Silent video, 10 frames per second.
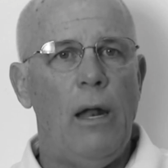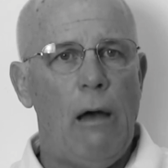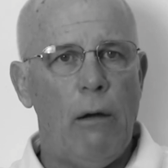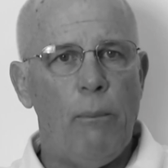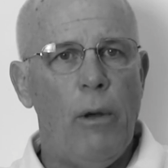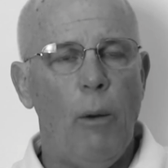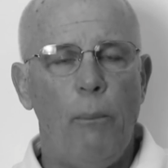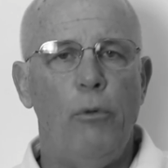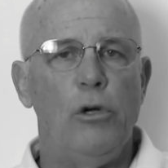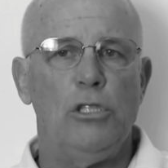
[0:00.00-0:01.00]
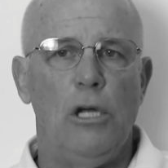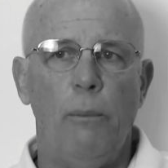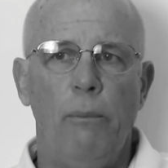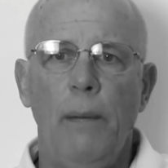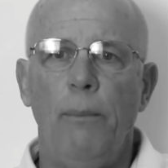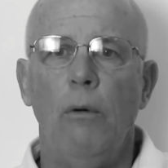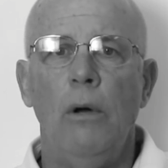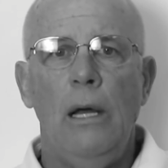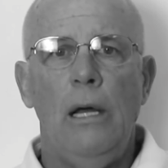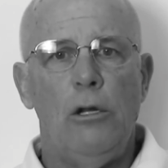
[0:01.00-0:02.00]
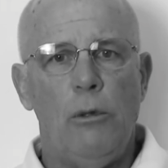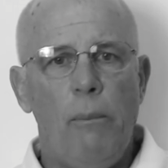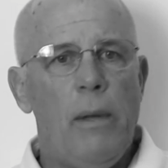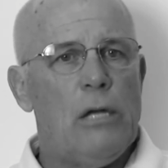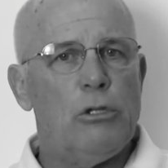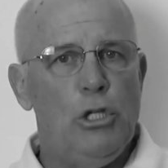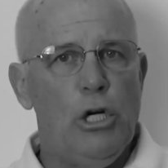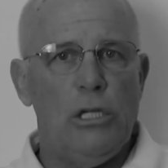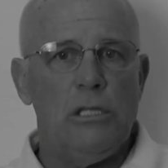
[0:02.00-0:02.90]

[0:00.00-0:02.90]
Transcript: how he helped push other people to be as good as